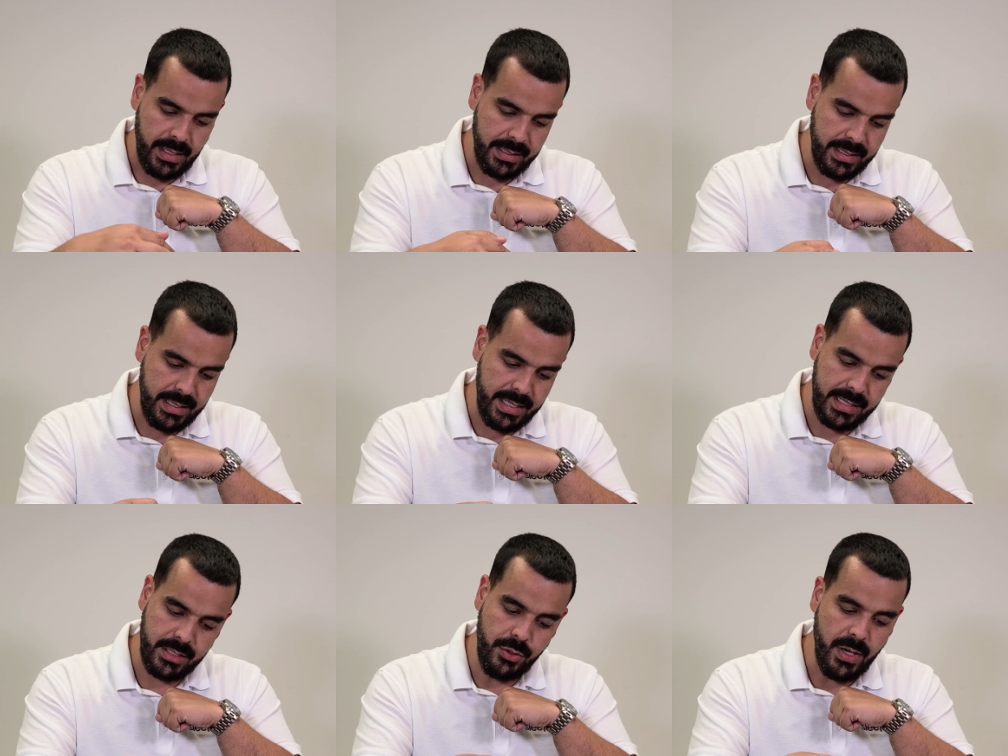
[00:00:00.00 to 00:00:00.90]
And then
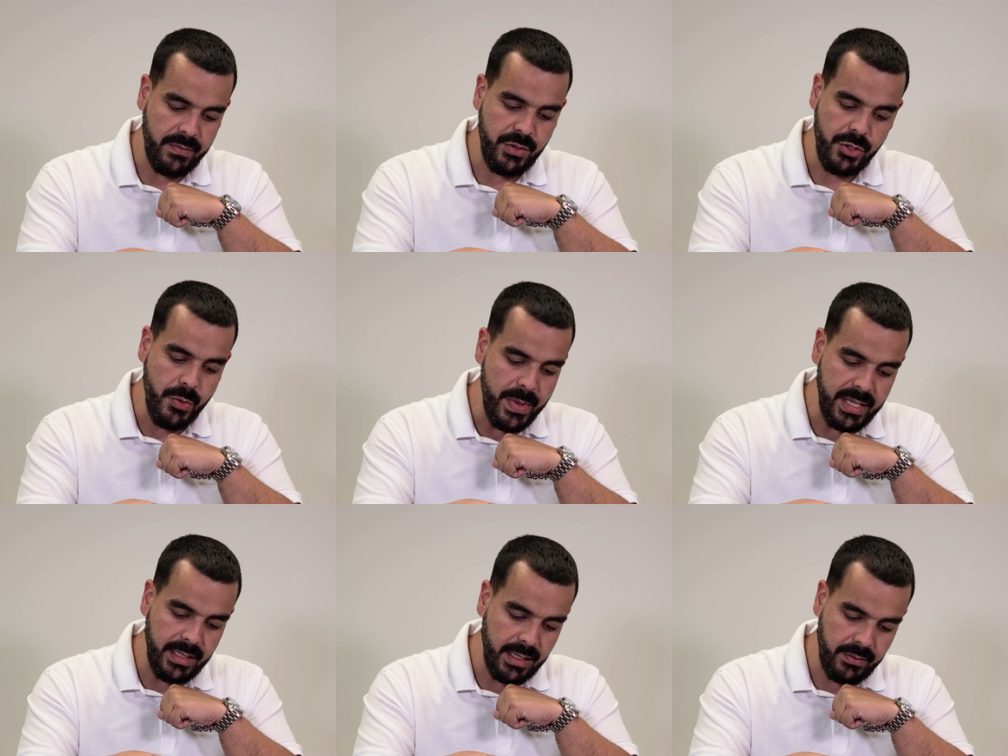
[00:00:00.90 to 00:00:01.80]
next, you have your
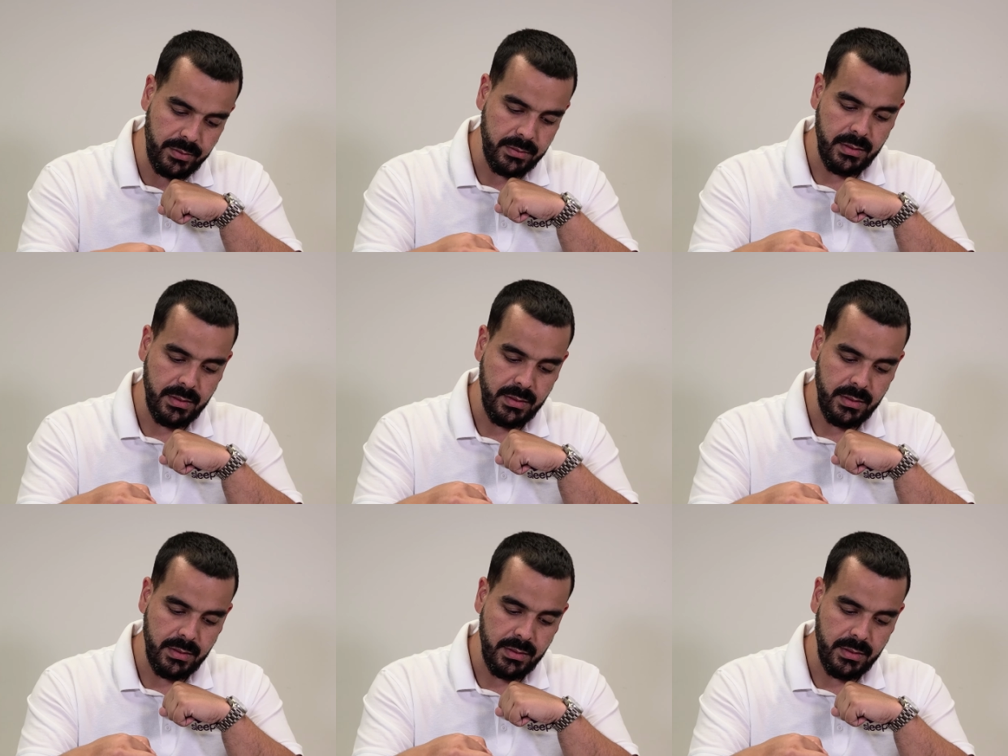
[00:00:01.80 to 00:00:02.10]
humidity level